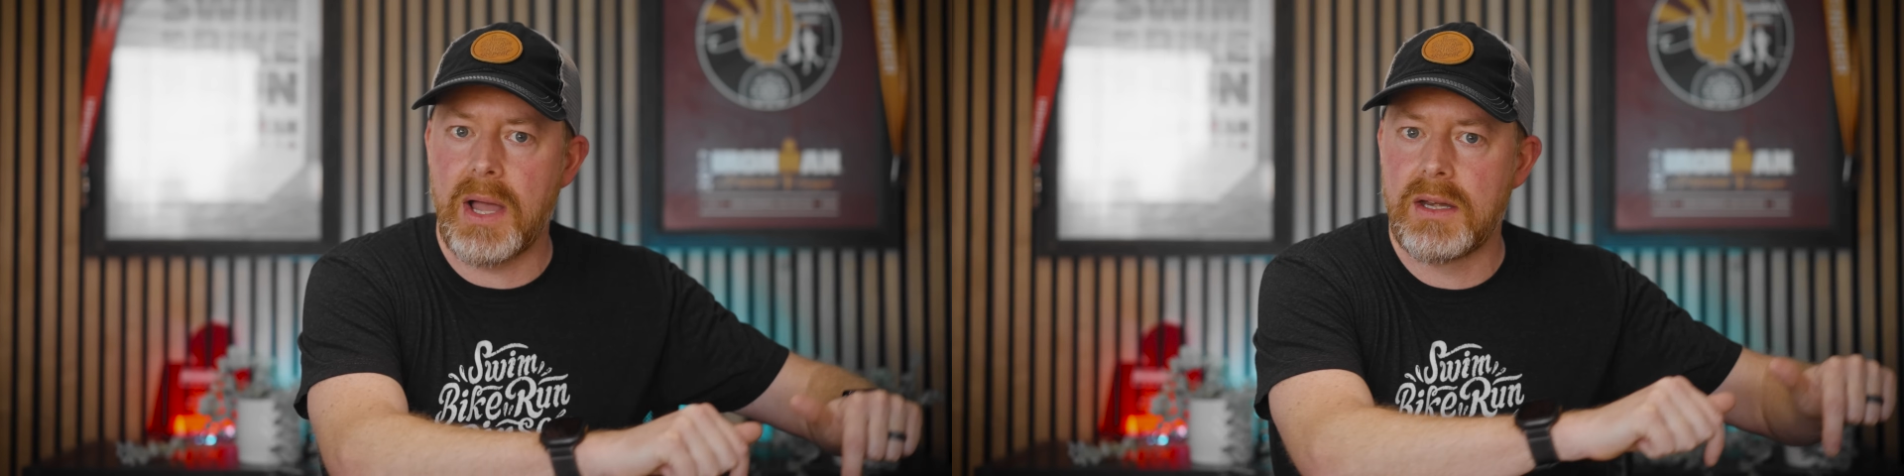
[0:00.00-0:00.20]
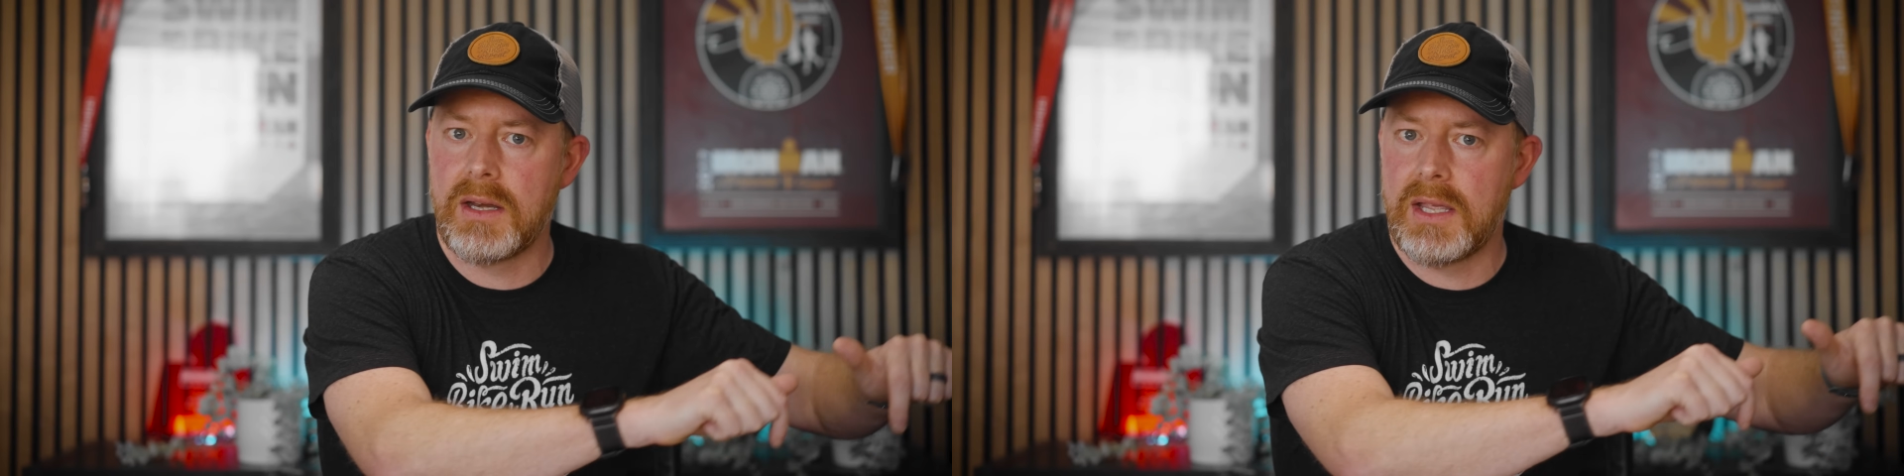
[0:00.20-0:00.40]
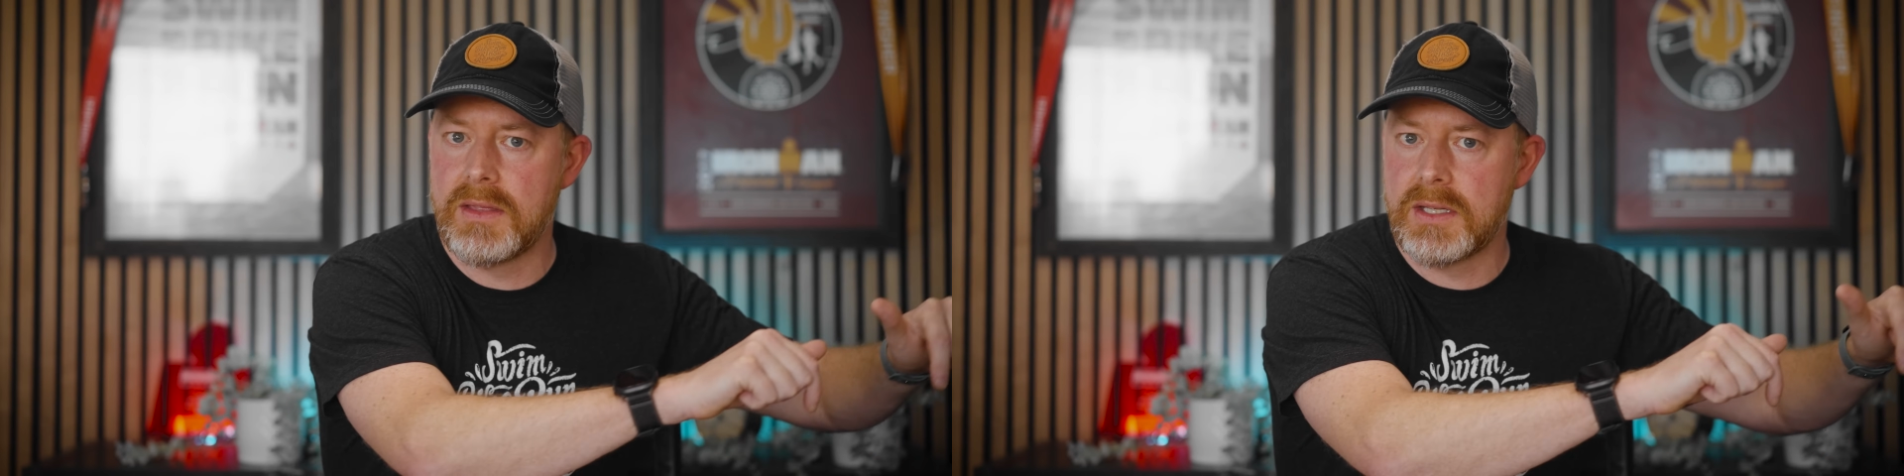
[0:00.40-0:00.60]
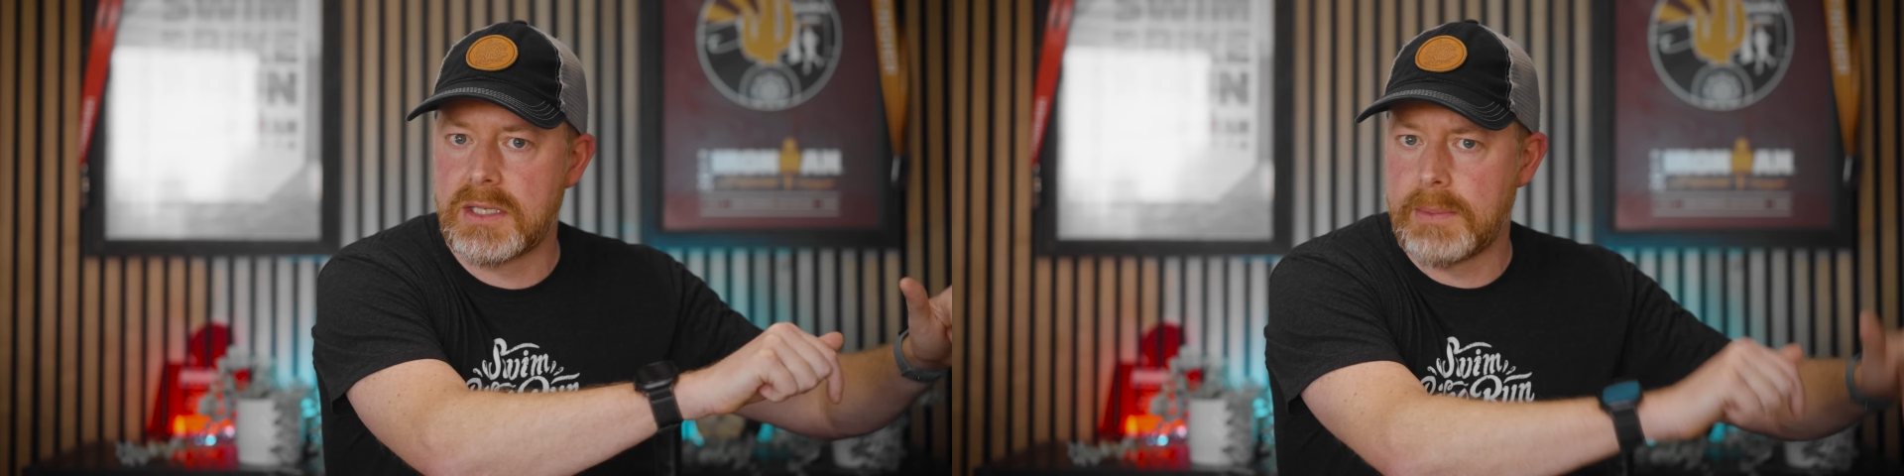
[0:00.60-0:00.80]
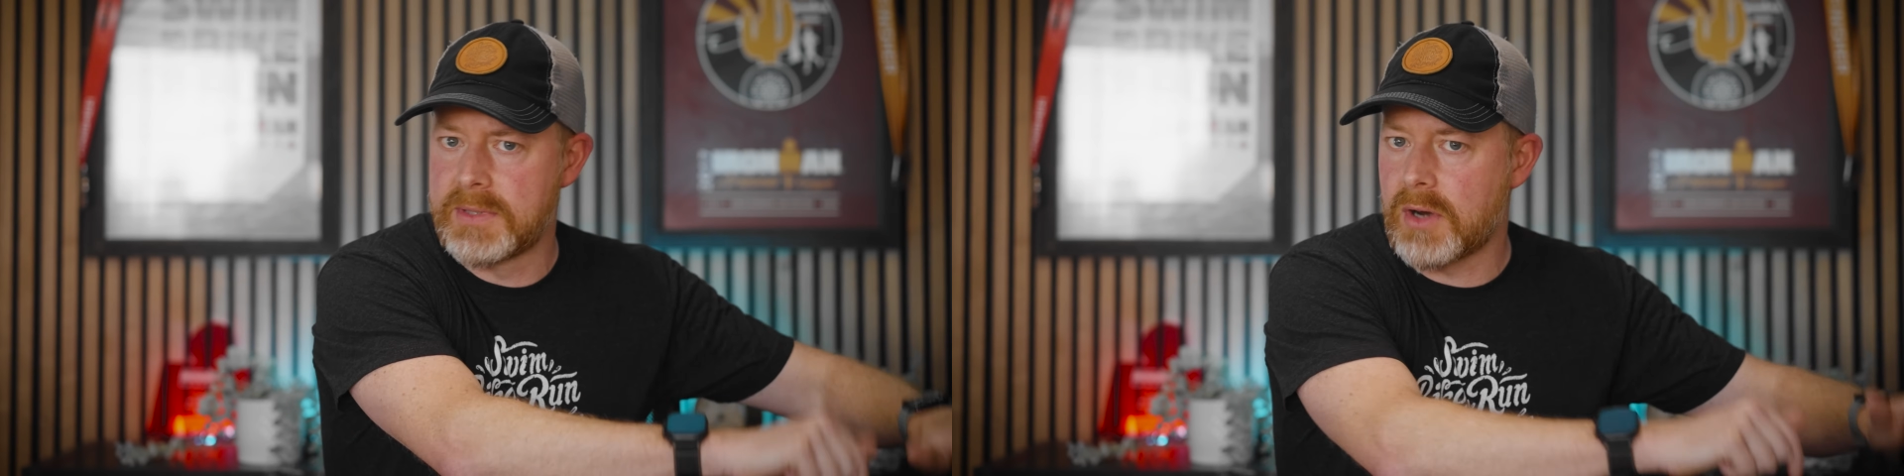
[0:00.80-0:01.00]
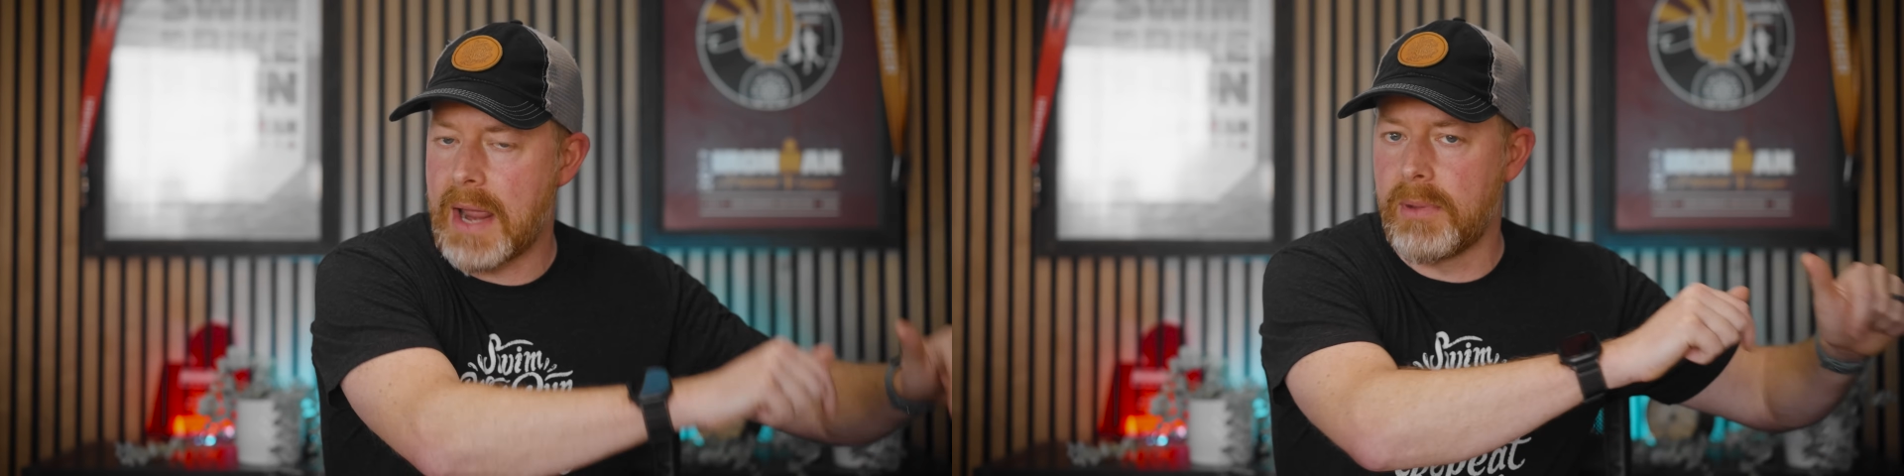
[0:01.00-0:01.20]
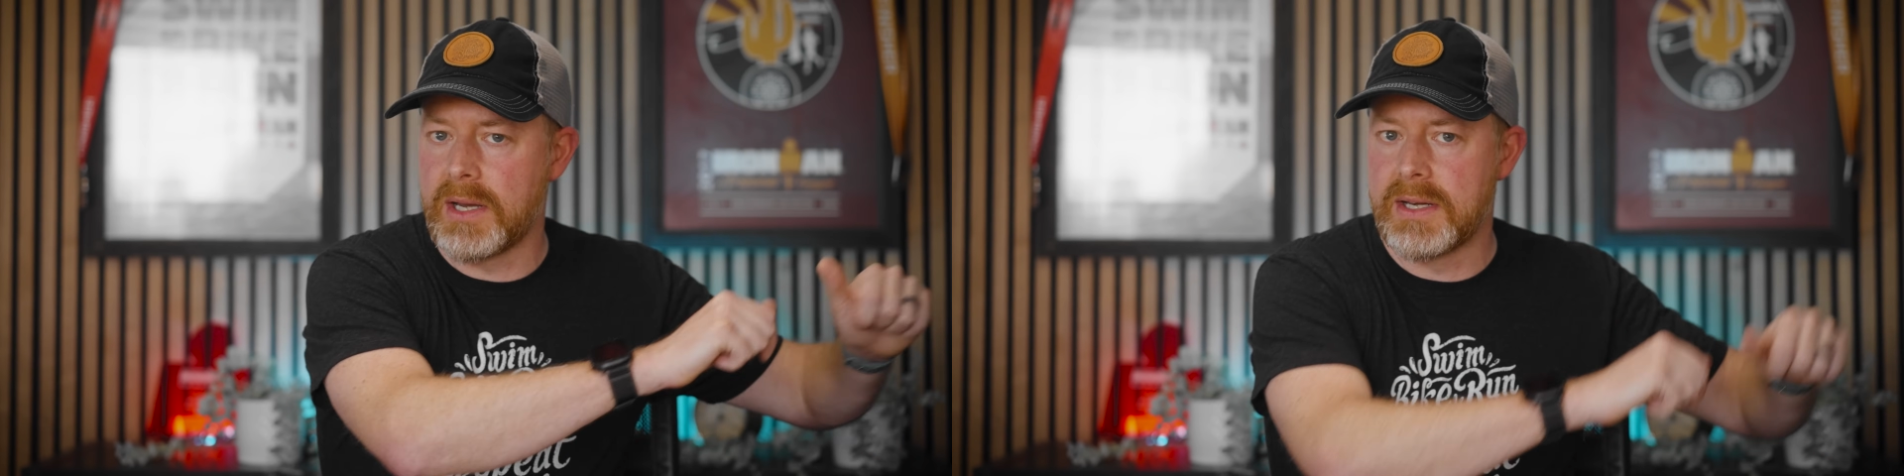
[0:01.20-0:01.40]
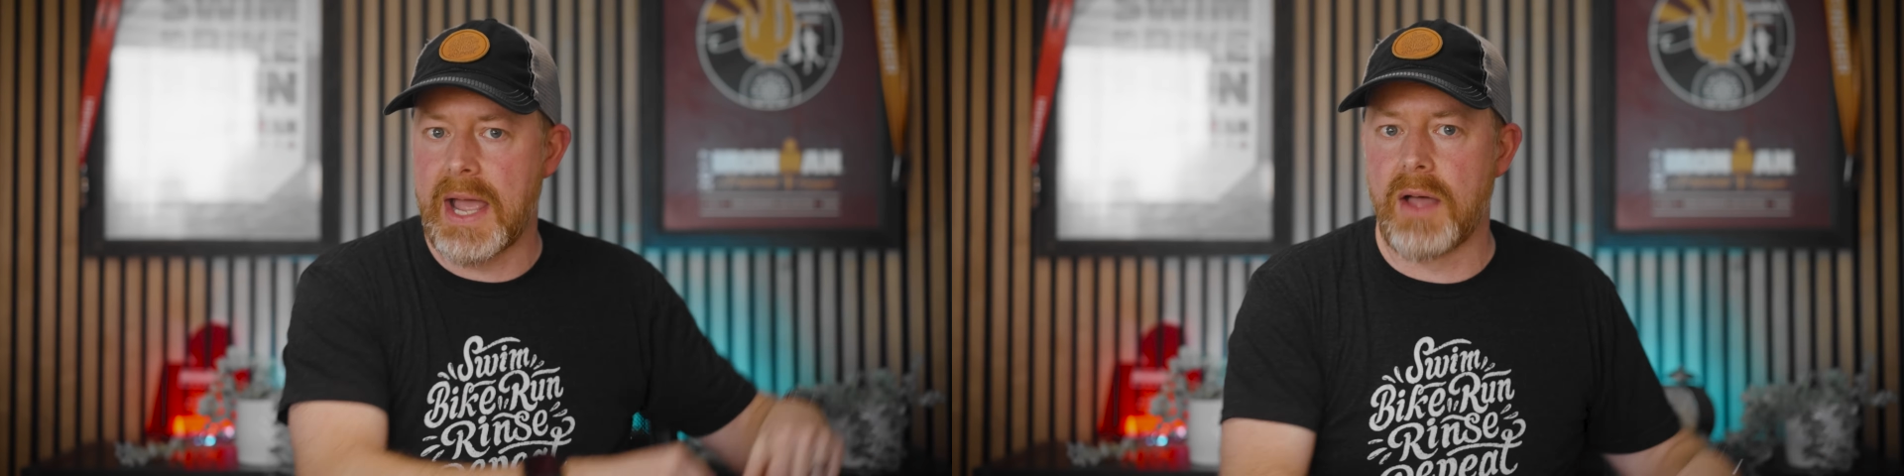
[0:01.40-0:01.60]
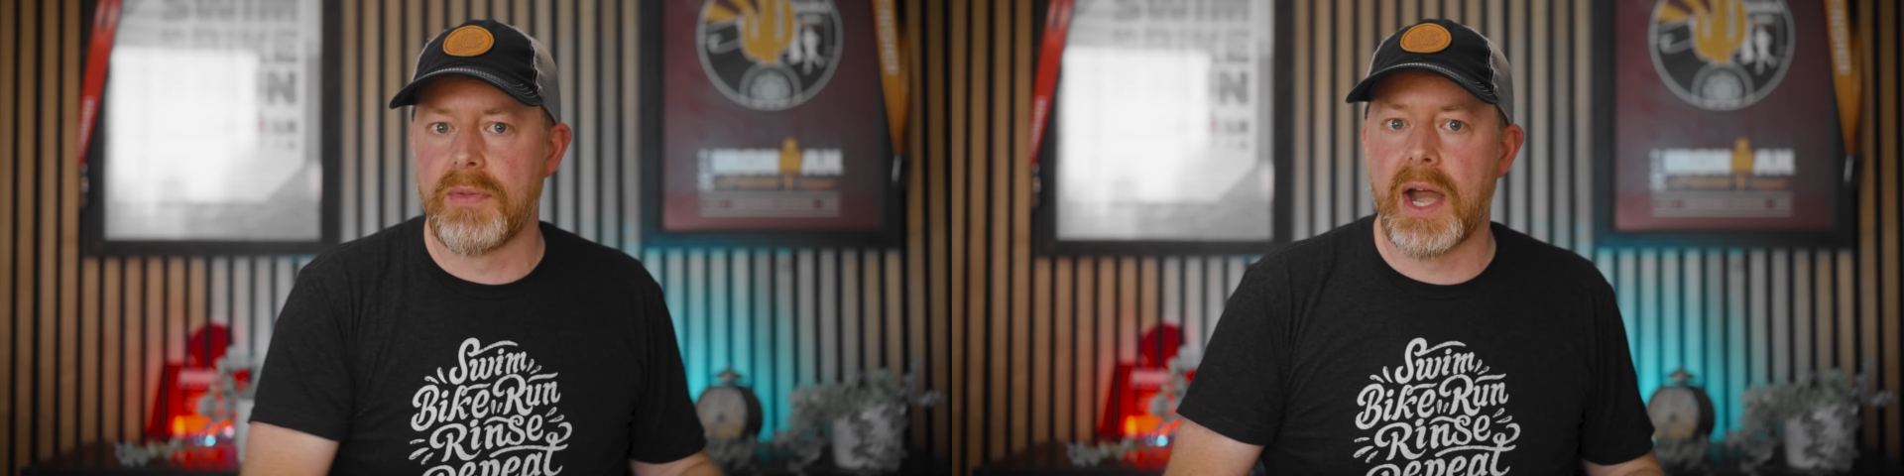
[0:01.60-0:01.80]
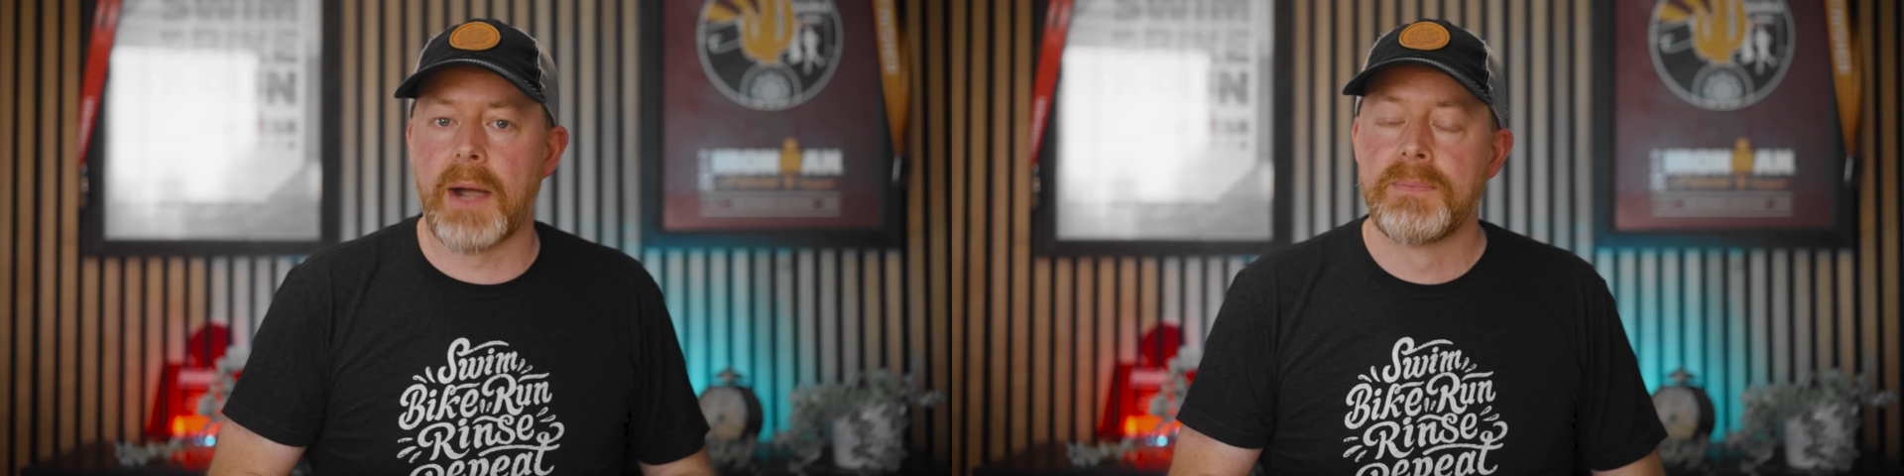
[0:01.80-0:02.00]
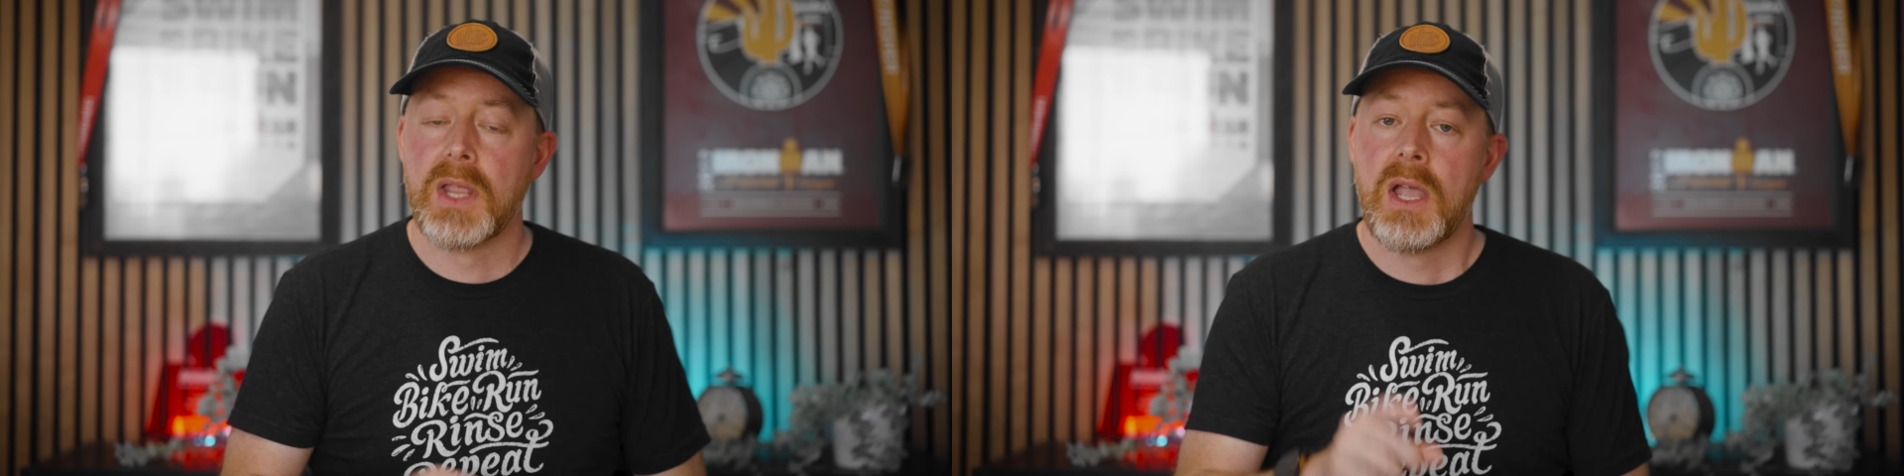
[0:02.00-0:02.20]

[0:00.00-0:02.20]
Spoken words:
button and the subscribe button down there.